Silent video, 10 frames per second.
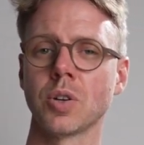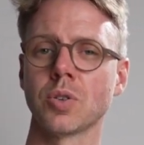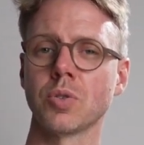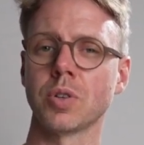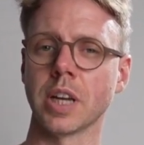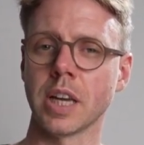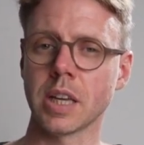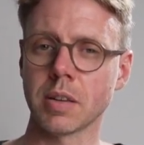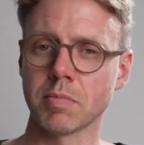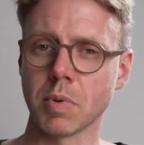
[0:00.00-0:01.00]

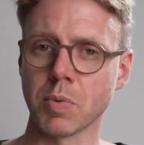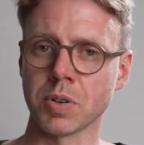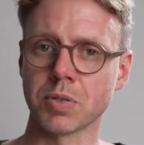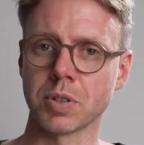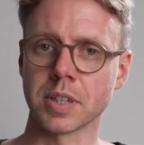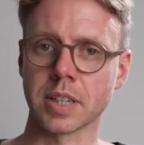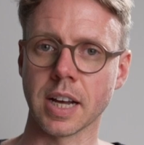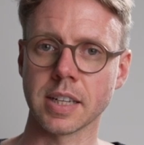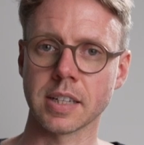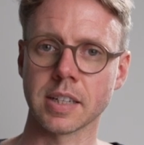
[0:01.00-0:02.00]
Today we want to
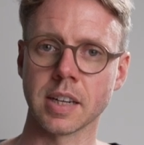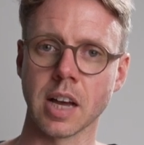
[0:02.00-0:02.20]
discuss